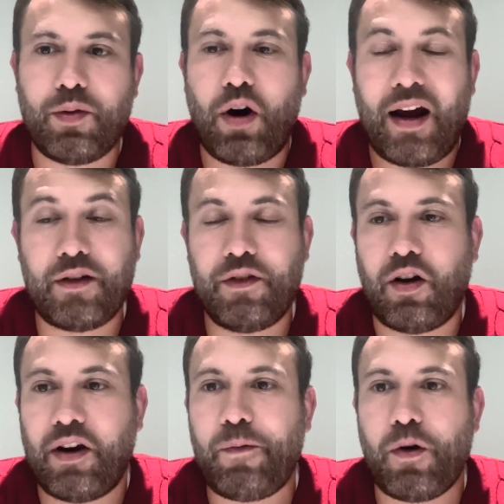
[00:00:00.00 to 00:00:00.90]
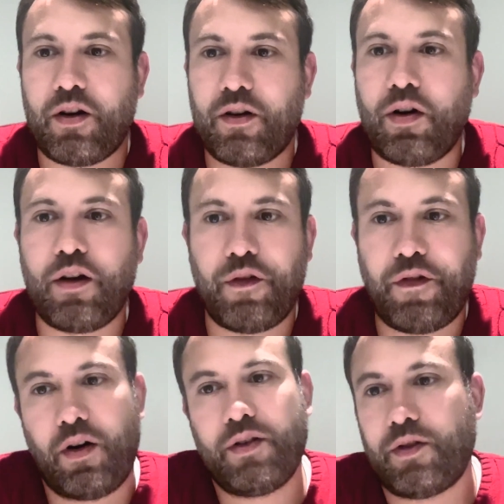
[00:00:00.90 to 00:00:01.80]
more actively in our network, looking for
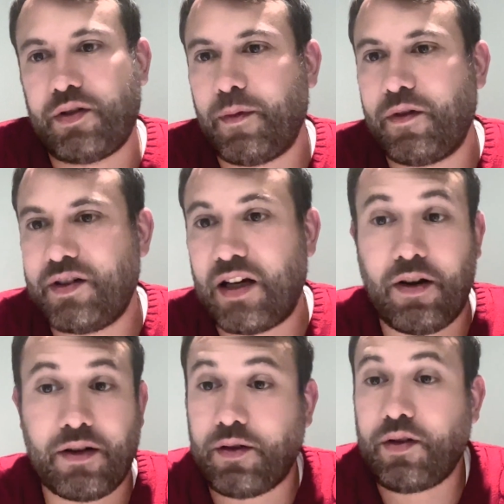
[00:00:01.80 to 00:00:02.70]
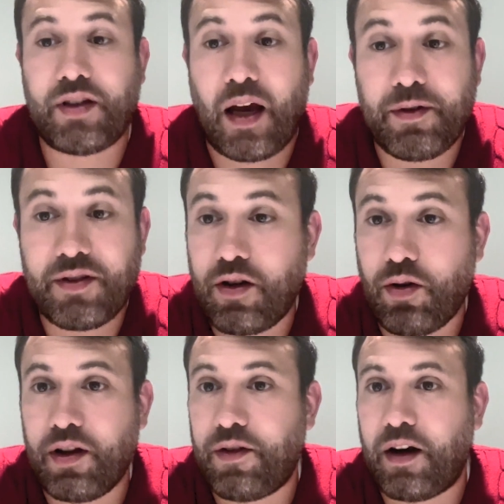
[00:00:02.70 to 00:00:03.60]
founders for some of these areas. Also,
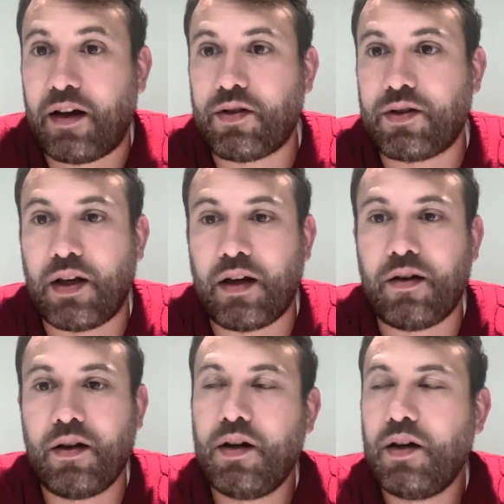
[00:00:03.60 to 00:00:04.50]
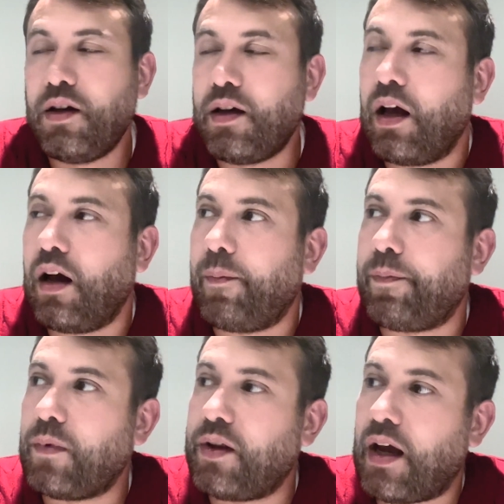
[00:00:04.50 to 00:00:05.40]
cybersecurity is very interesting
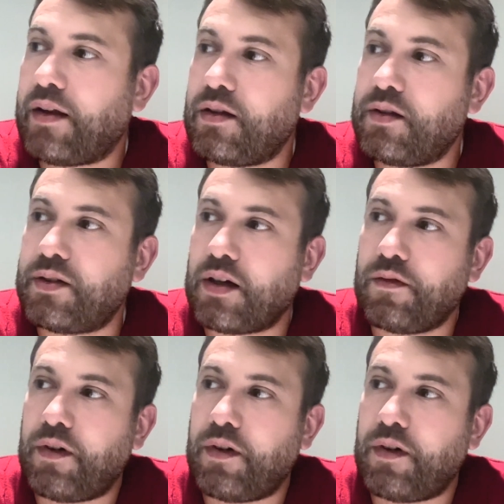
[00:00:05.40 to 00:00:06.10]
with the intersection of